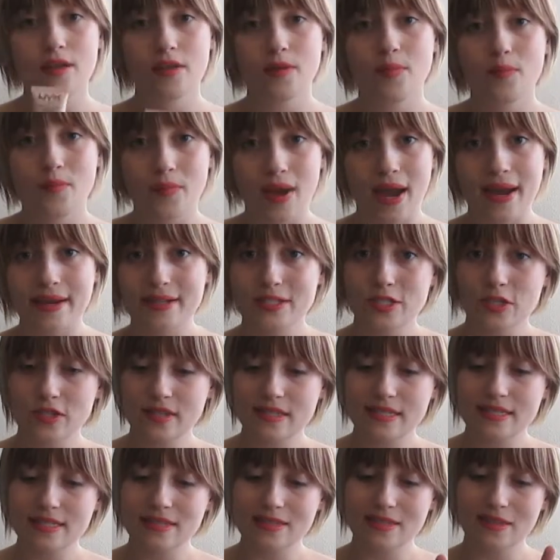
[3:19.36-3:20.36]
Back to
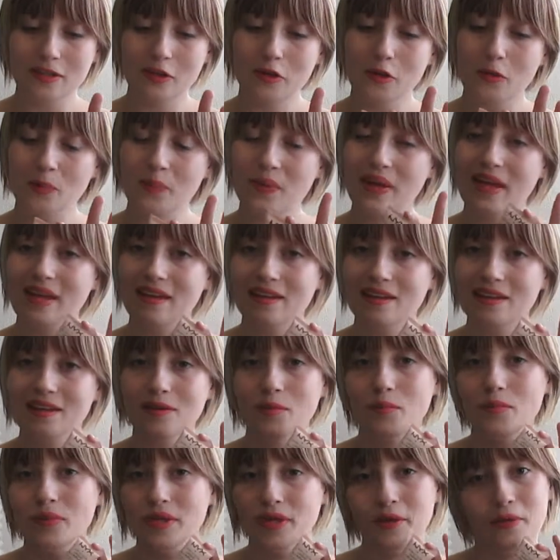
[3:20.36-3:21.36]
this little
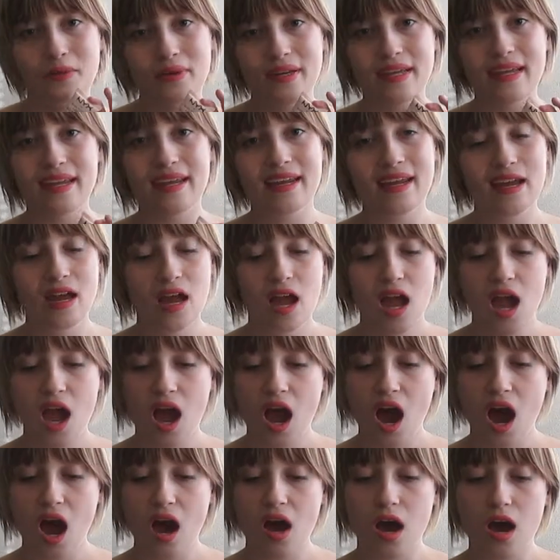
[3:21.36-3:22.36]
pink beauty.
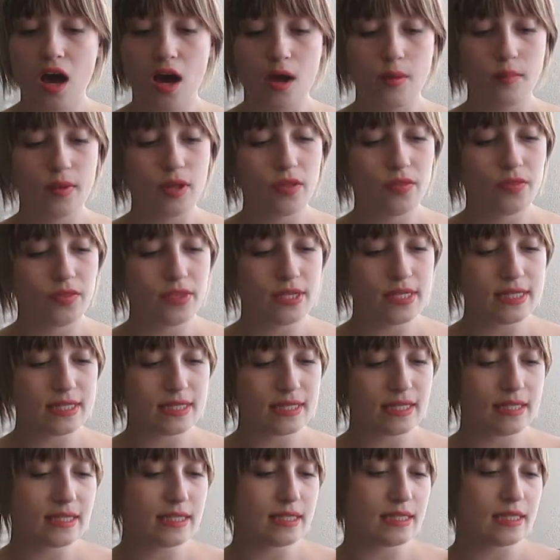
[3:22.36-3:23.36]
This
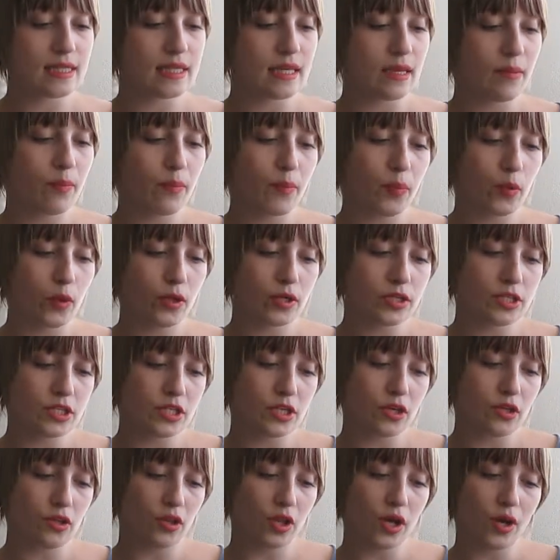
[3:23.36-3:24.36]
is the Born to
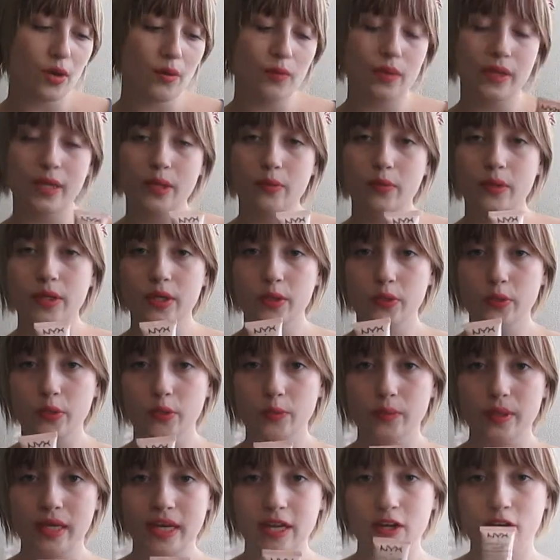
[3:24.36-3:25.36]
Glow Liquid
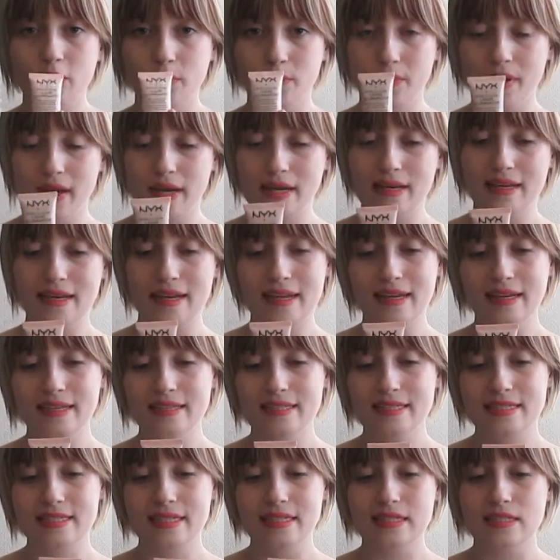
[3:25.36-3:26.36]
Illuminator by
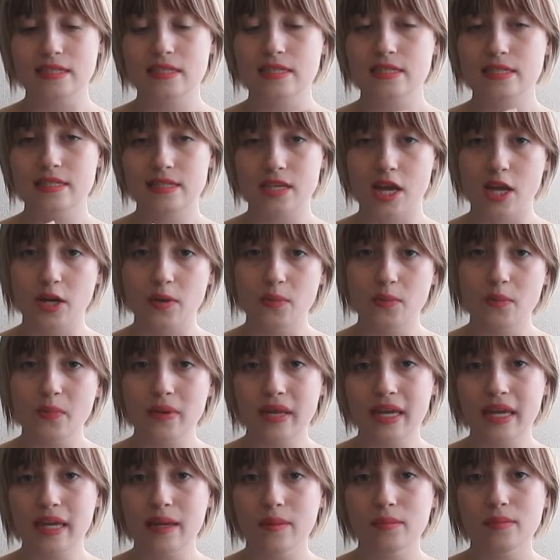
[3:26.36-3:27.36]
NYX in
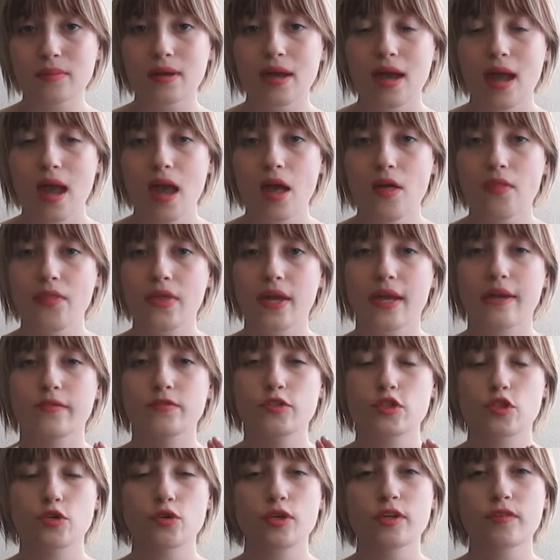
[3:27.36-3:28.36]
Sunbeam. They have
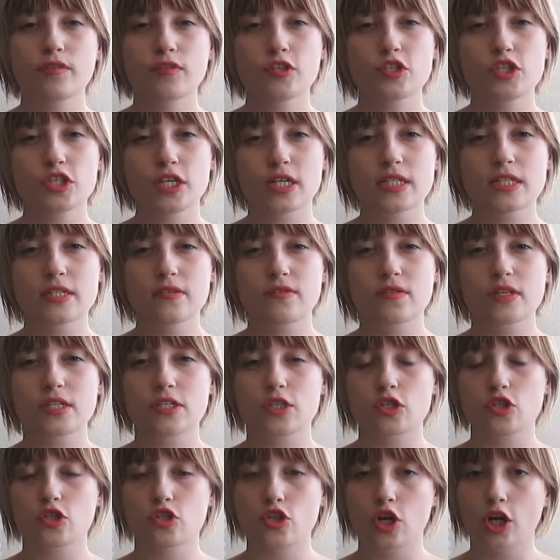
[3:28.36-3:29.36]
two different shades of this,
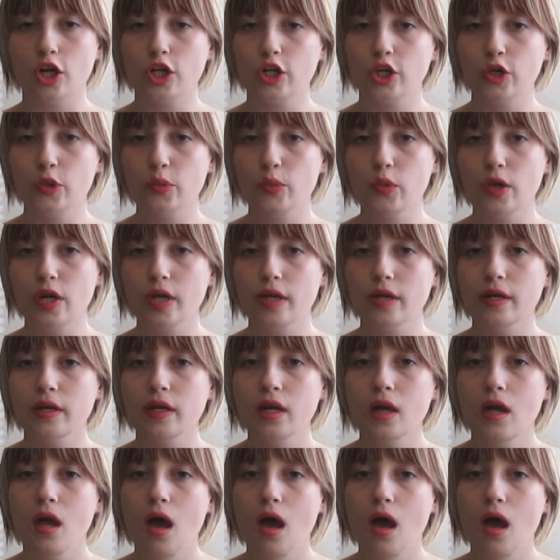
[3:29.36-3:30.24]
a darker one